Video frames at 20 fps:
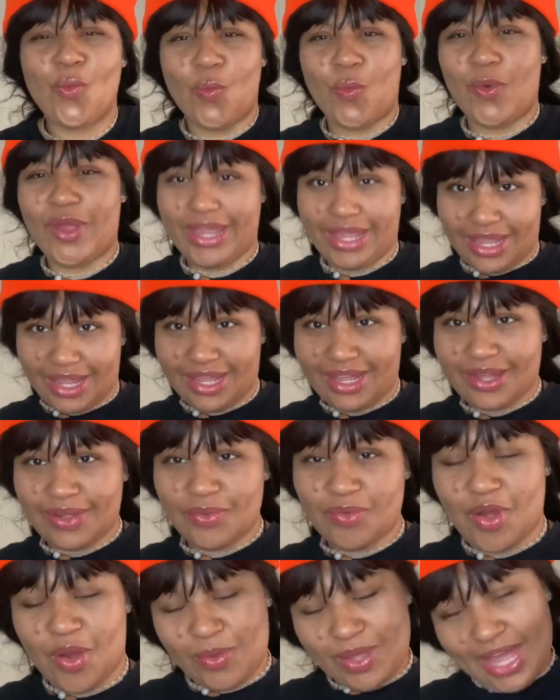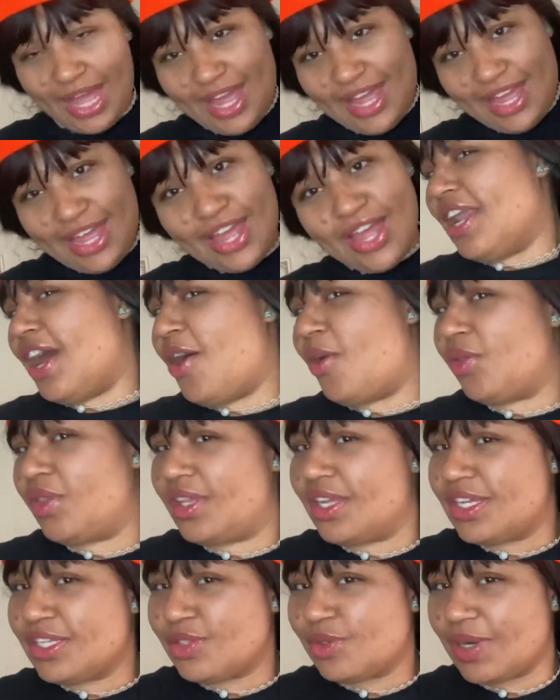wig. Okay, now
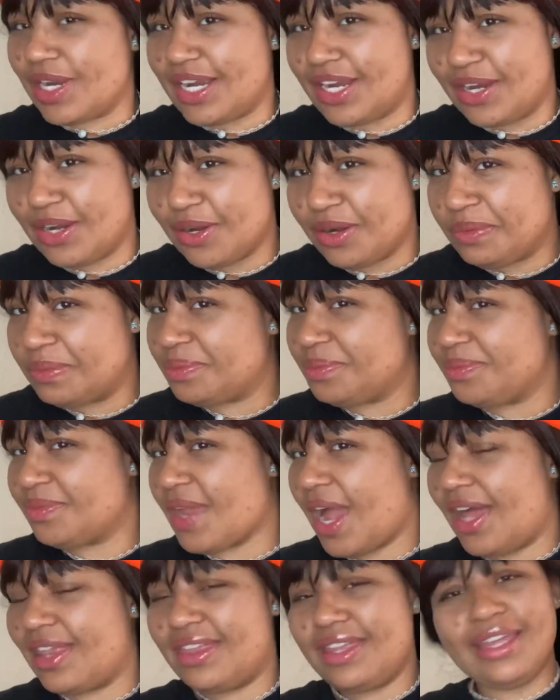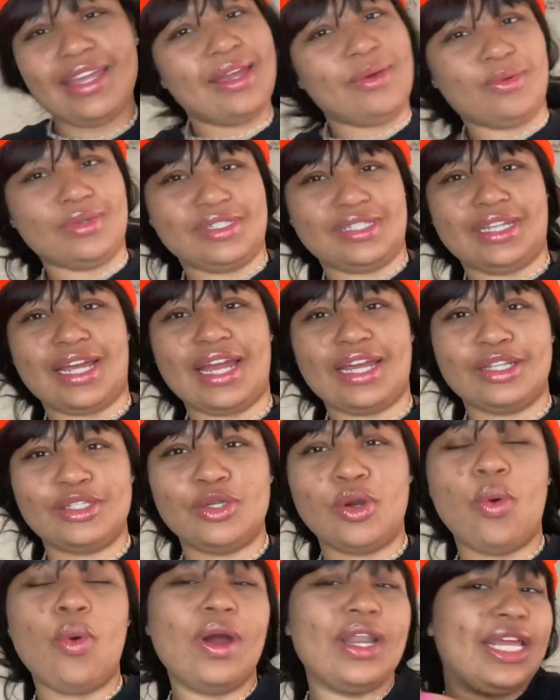this right here, I think it was like
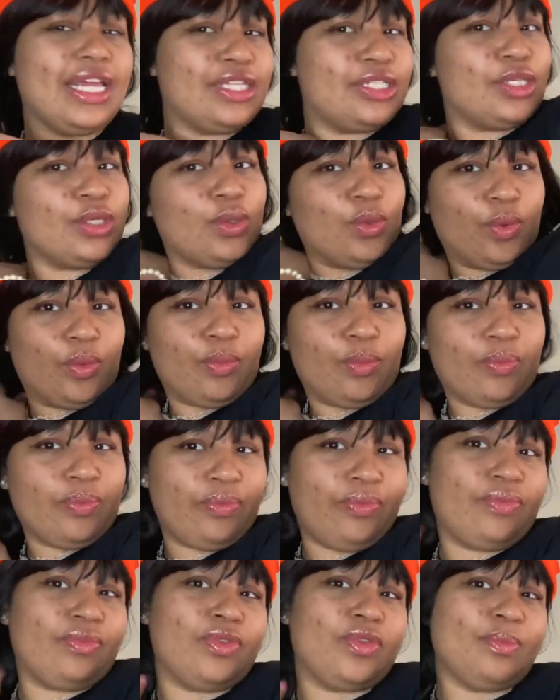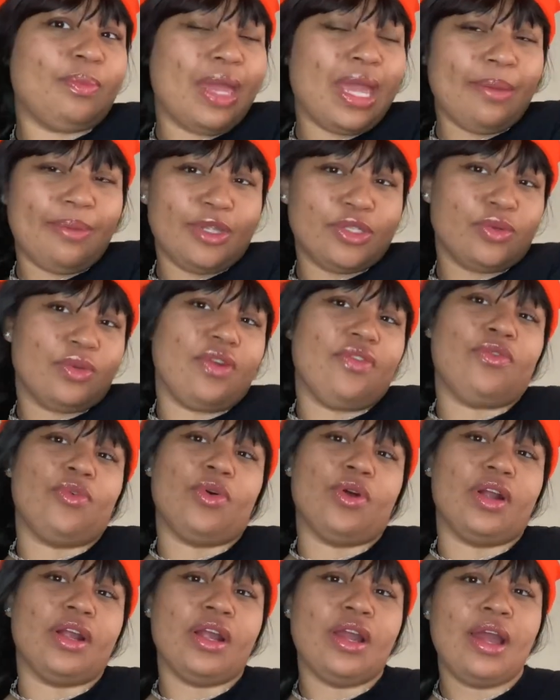22, maybe
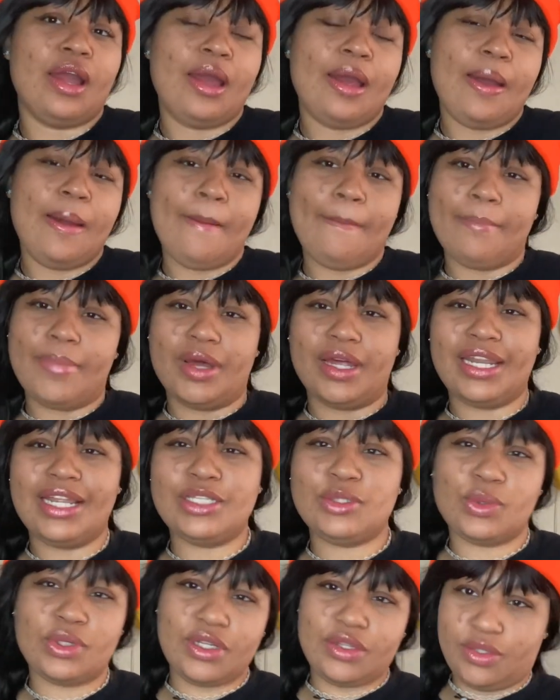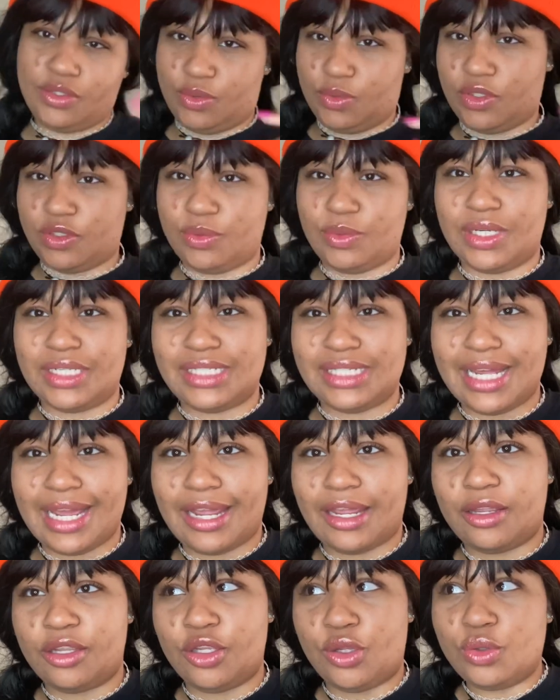24, but it's one of those ones where it's
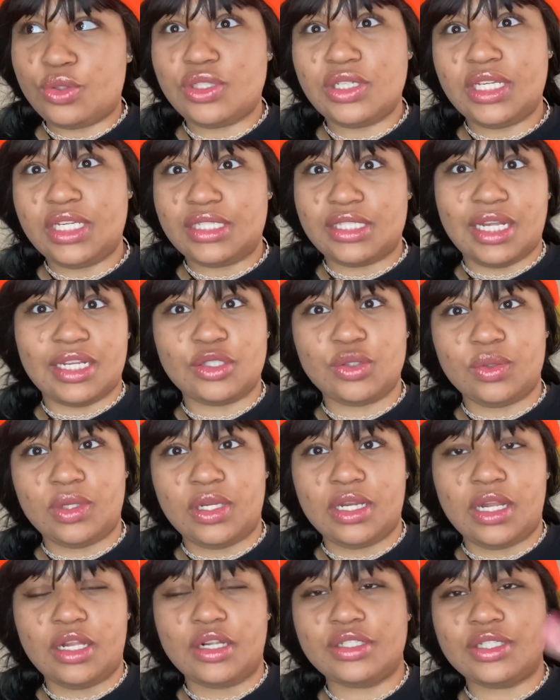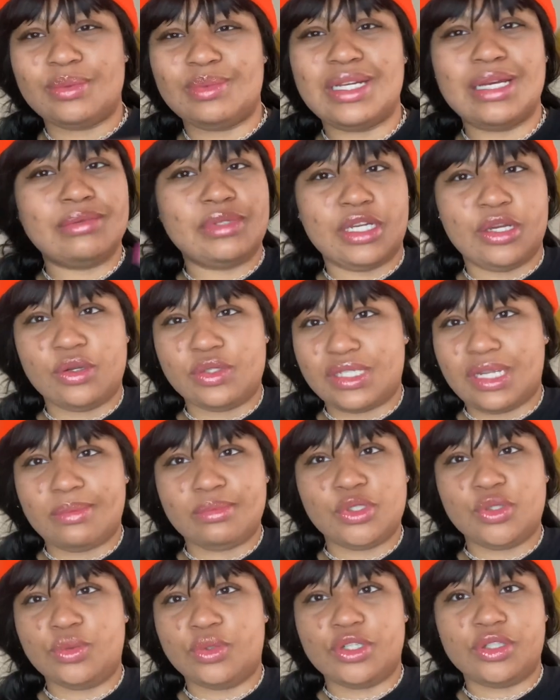like, usually it's like $20, sometimes it goes up
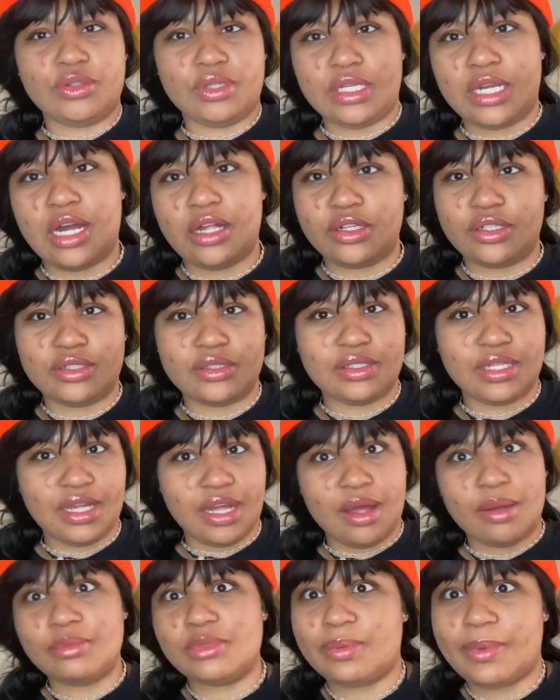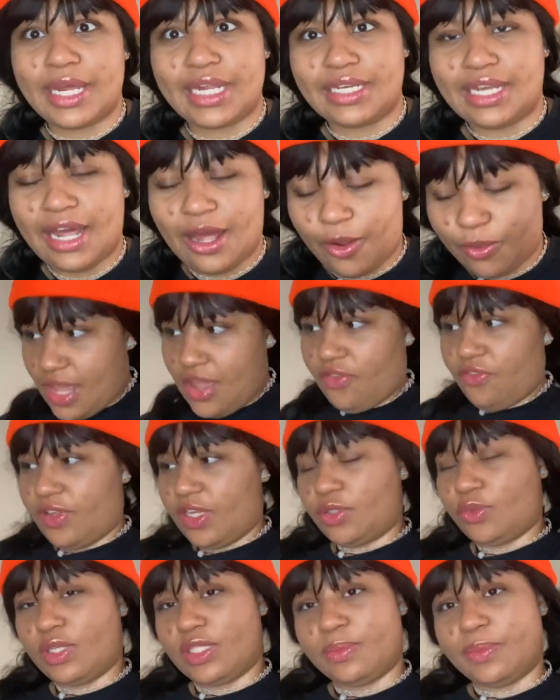$2 or $3 and comes back down. It
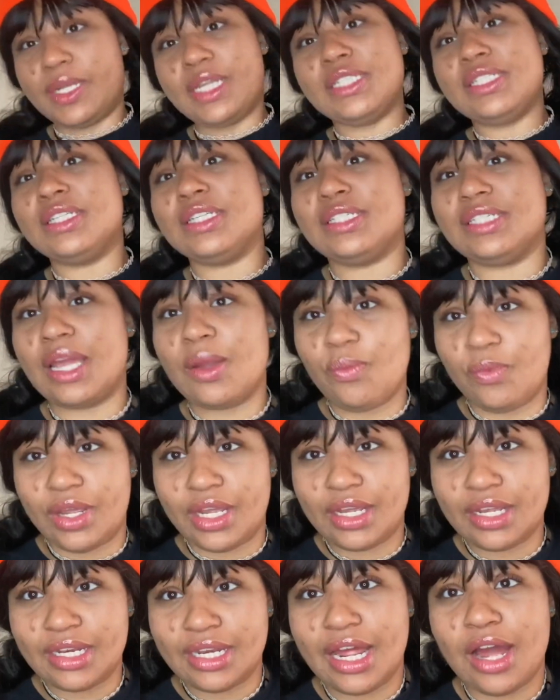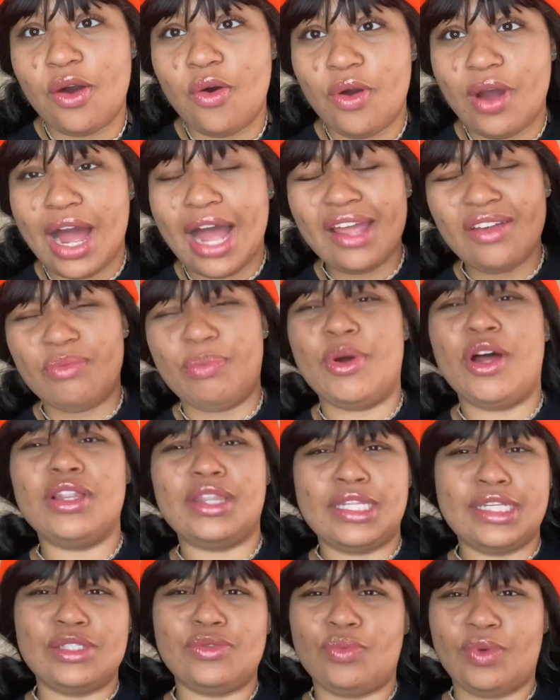fluctuates, but it's the same wig. Now I've bought
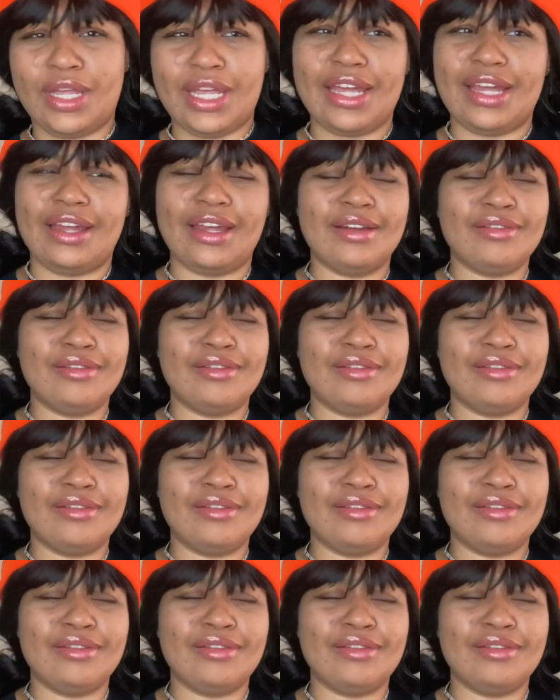this wig